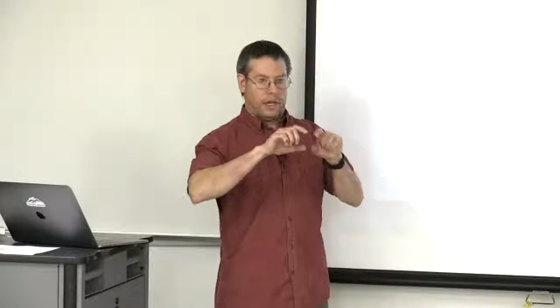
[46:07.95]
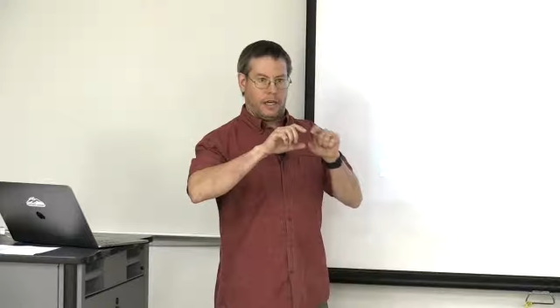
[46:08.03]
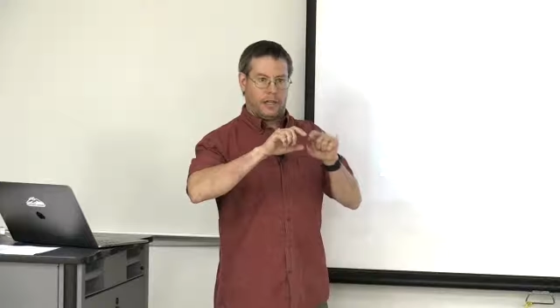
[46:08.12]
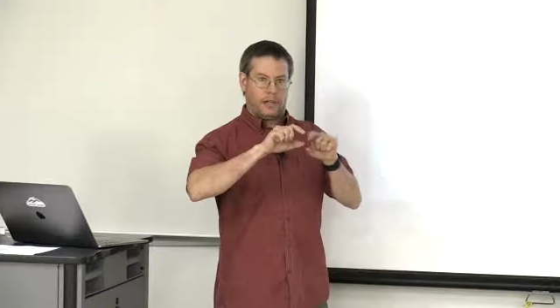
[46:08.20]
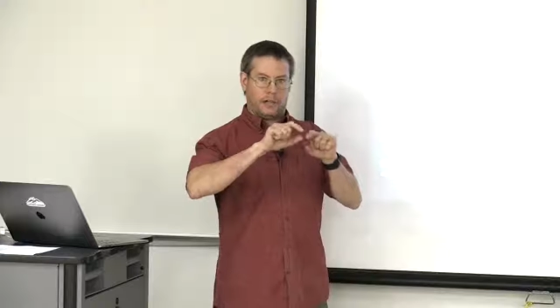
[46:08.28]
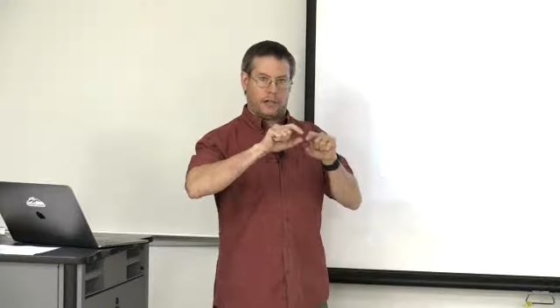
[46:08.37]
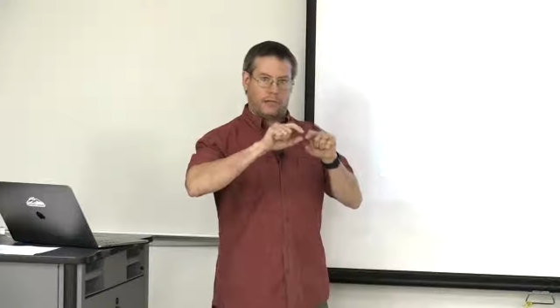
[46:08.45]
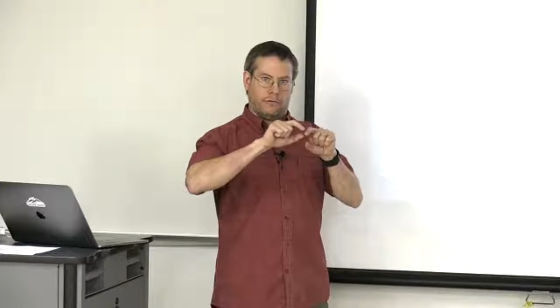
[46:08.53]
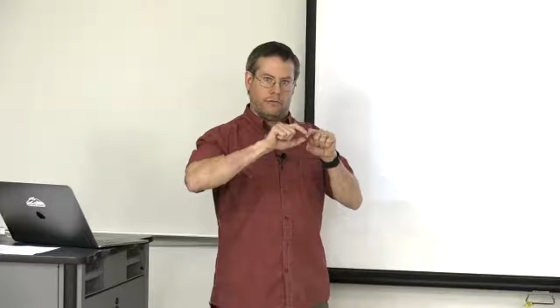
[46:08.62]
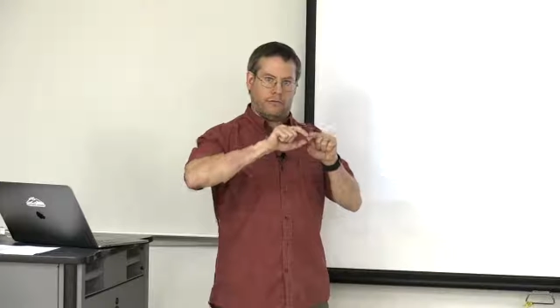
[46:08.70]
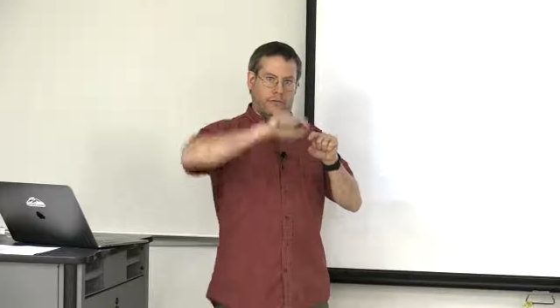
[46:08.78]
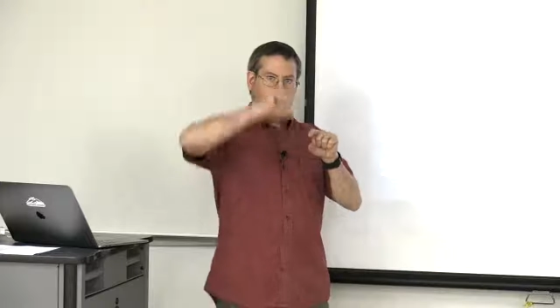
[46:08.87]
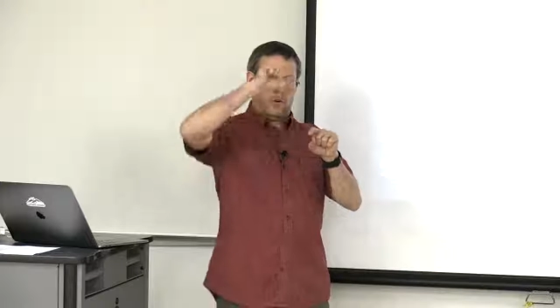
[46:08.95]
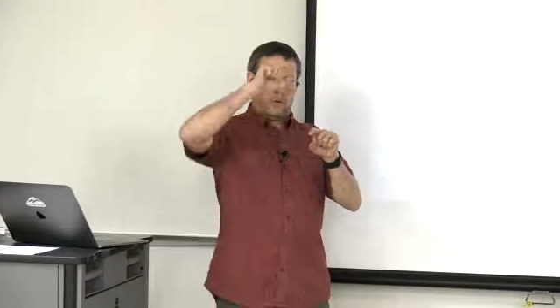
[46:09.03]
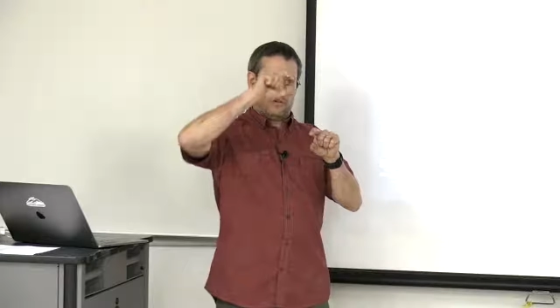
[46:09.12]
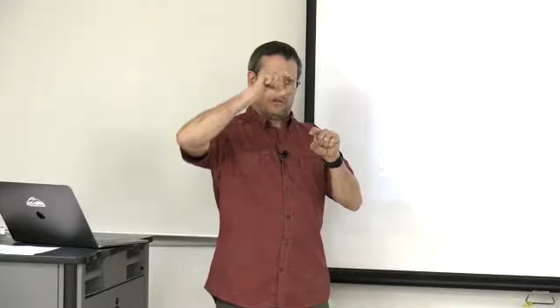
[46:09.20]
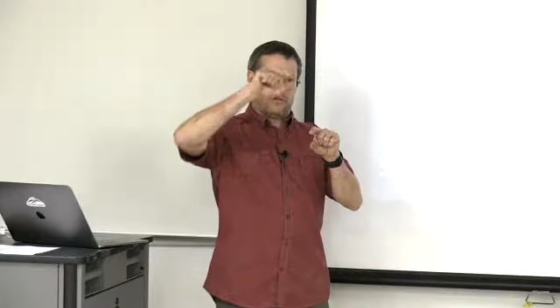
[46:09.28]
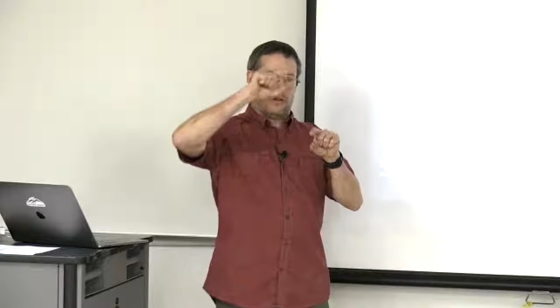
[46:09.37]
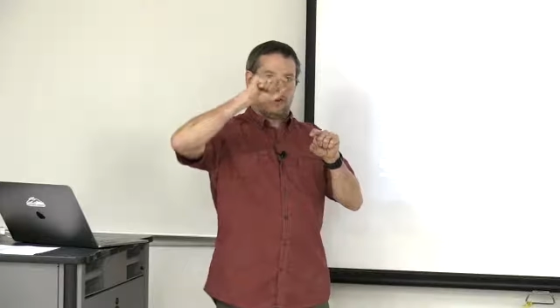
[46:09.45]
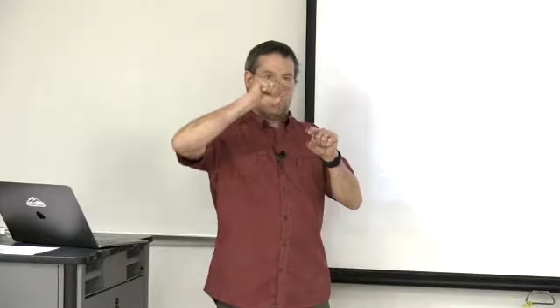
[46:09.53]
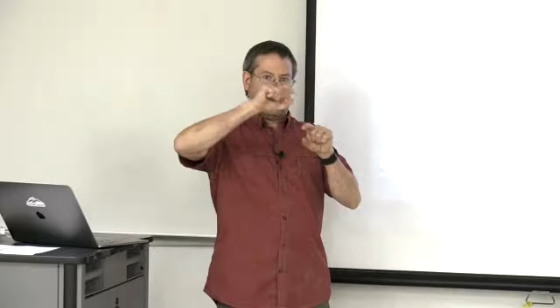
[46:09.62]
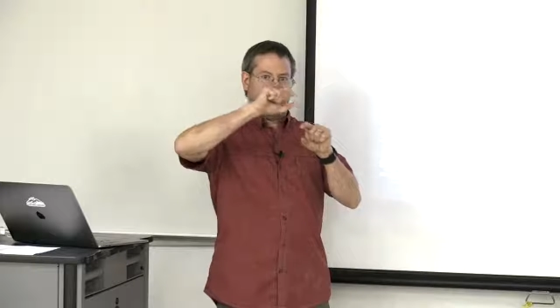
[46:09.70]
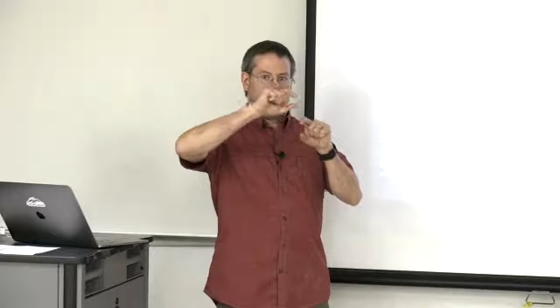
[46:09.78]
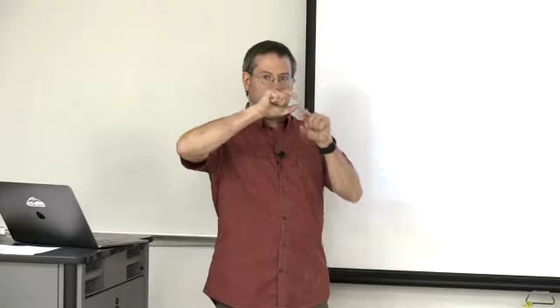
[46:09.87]
and essentially float the
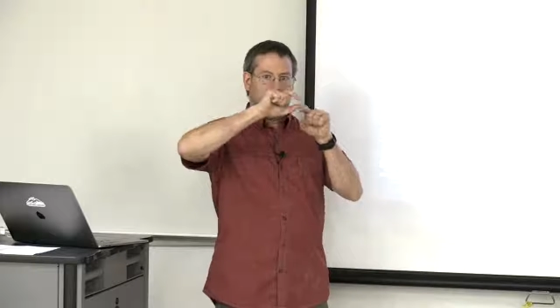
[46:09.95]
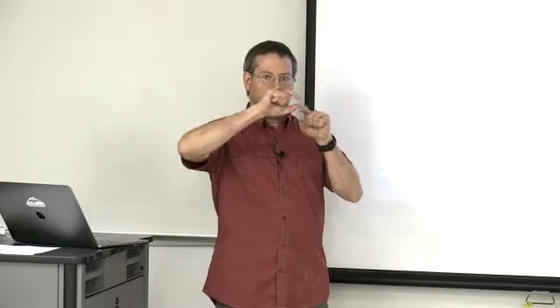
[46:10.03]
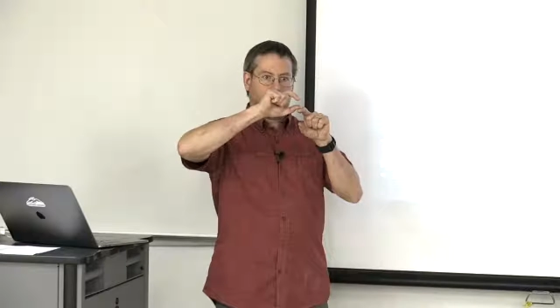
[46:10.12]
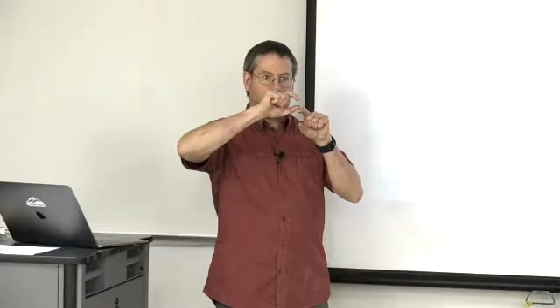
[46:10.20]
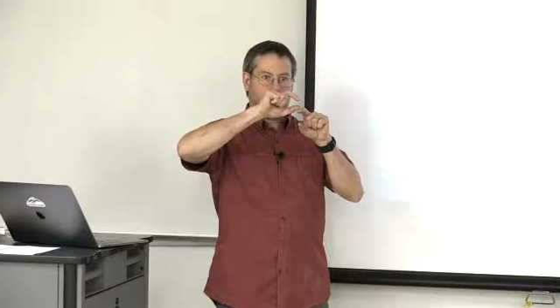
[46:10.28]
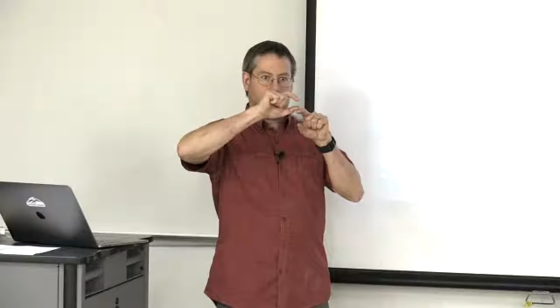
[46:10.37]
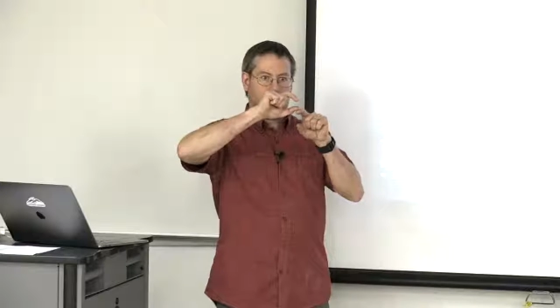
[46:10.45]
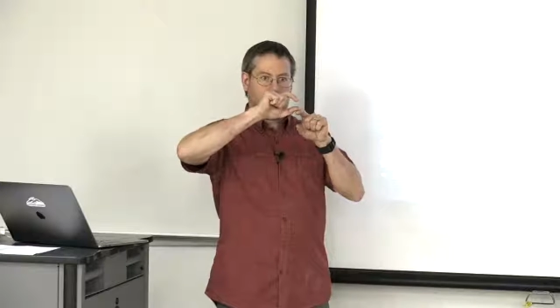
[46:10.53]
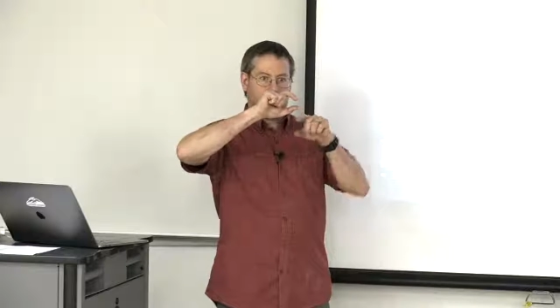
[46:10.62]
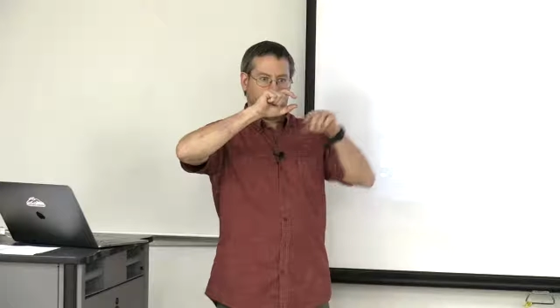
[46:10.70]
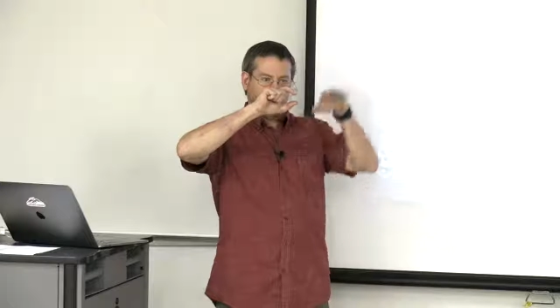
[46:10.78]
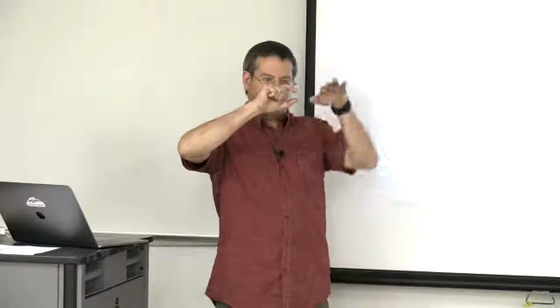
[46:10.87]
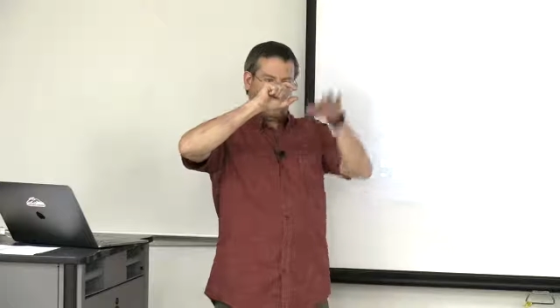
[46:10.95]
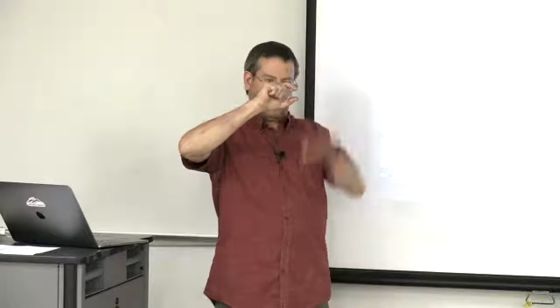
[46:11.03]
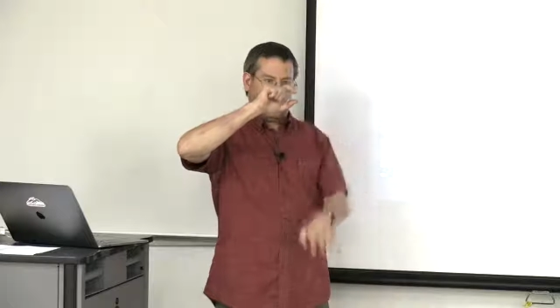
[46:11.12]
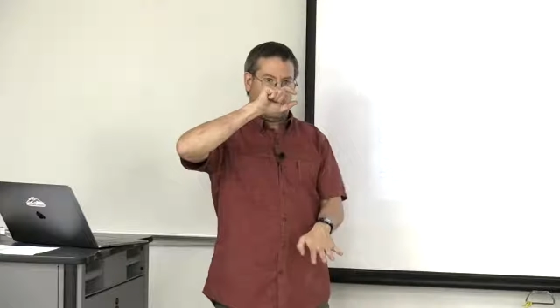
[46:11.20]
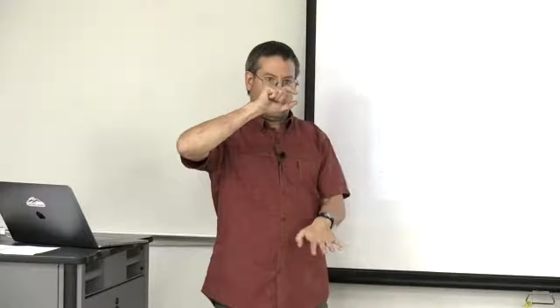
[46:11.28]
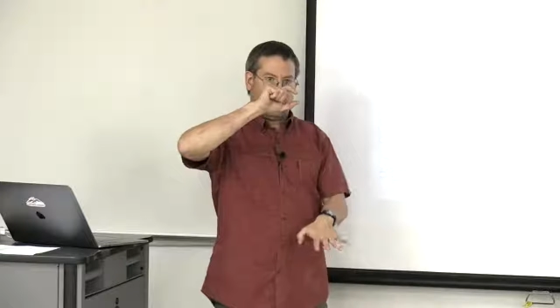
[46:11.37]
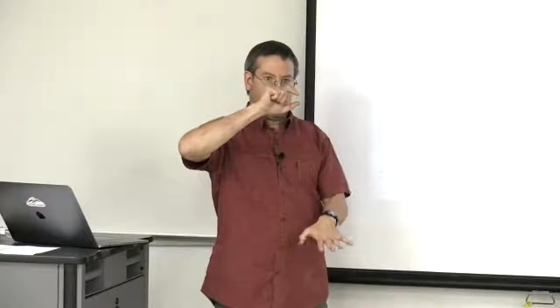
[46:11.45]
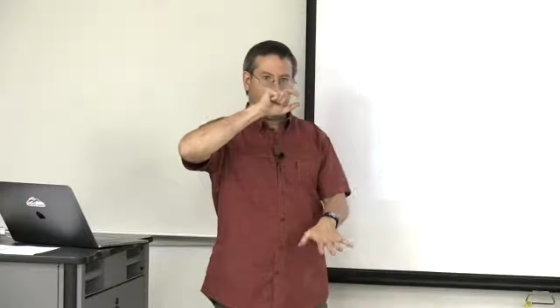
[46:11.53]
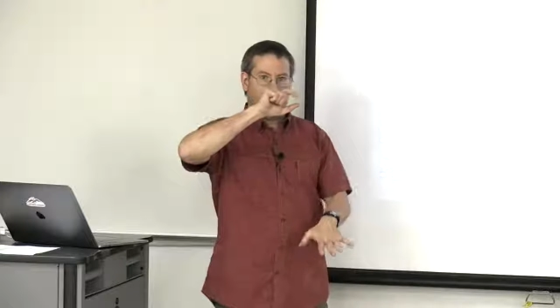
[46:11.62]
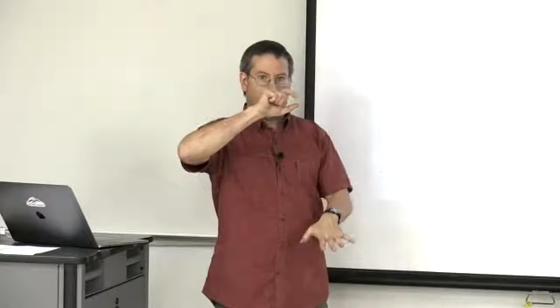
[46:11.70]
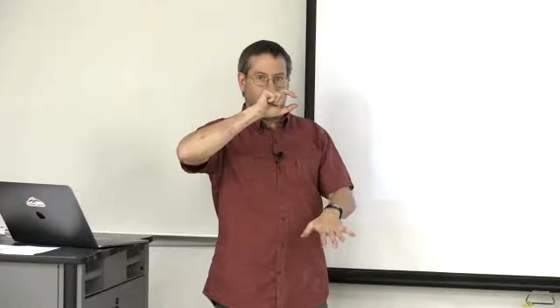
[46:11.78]
volcanic ash particles and sink